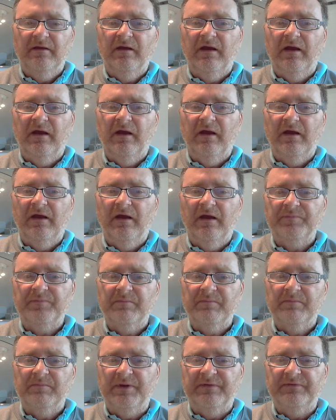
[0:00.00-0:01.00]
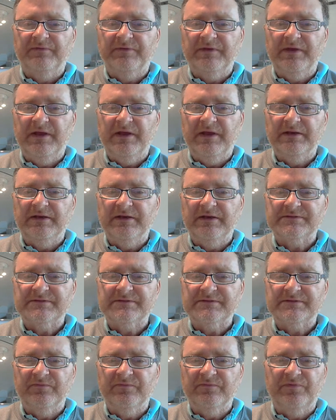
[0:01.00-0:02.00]
but it's
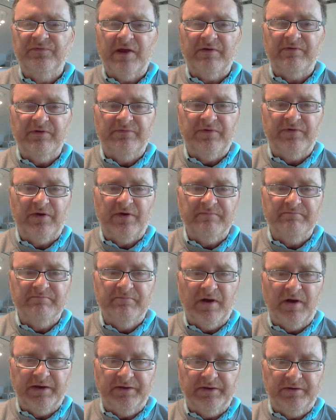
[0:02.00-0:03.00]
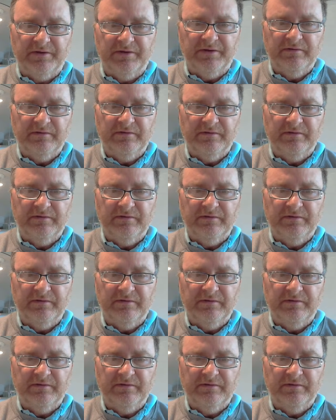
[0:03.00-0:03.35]
very, very minor.